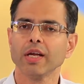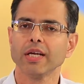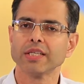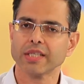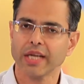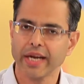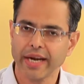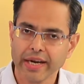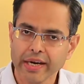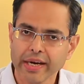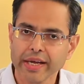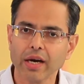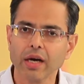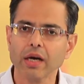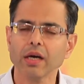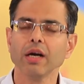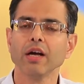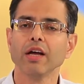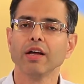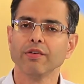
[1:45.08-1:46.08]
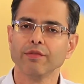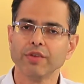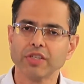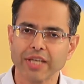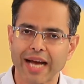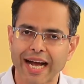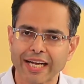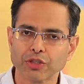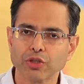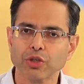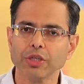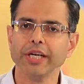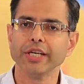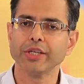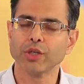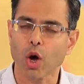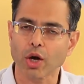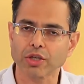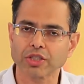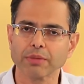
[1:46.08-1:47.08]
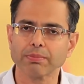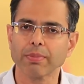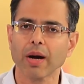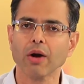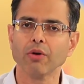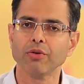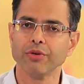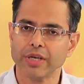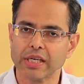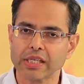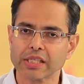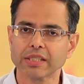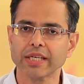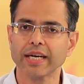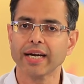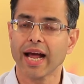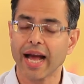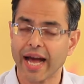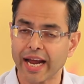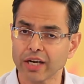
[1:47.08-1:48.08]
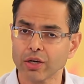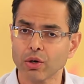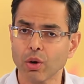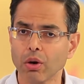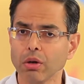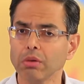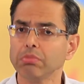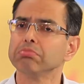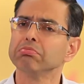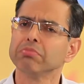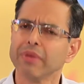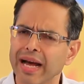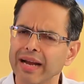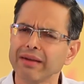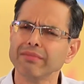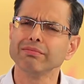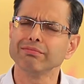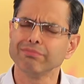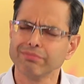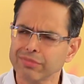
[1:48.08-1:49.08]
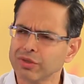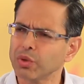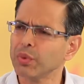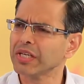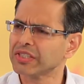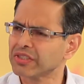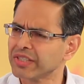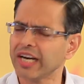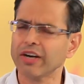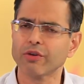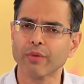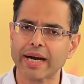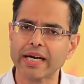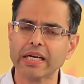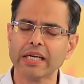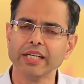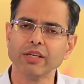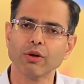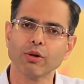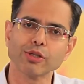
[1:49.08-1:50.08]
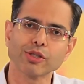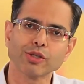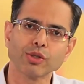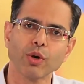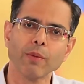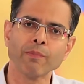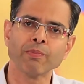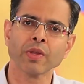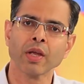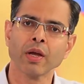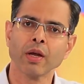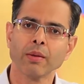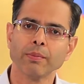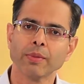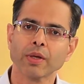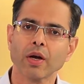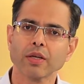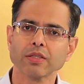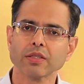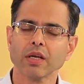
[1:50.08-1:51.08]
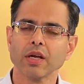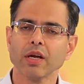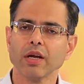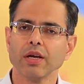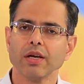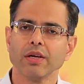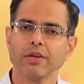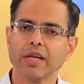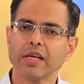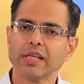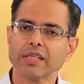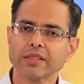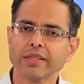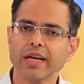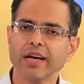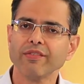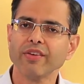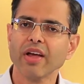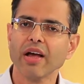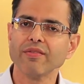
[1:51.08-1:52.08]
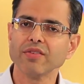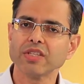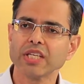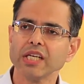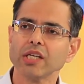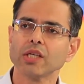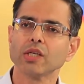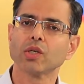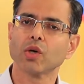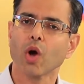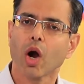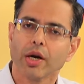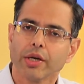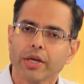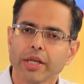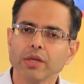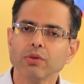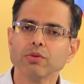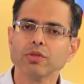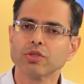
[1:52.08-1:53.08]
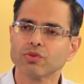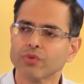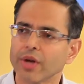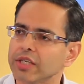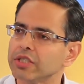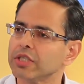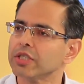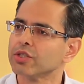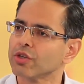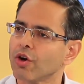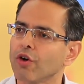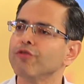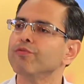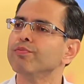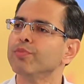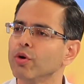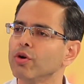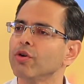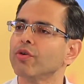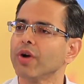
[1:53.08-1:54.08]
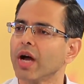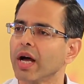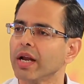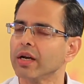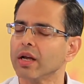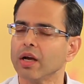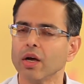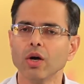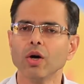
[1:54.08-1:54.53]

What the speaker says: It's India which actually talks about real estate and gold, and to an extent rightly also, because real estate we have seen continuous stretches of bull run.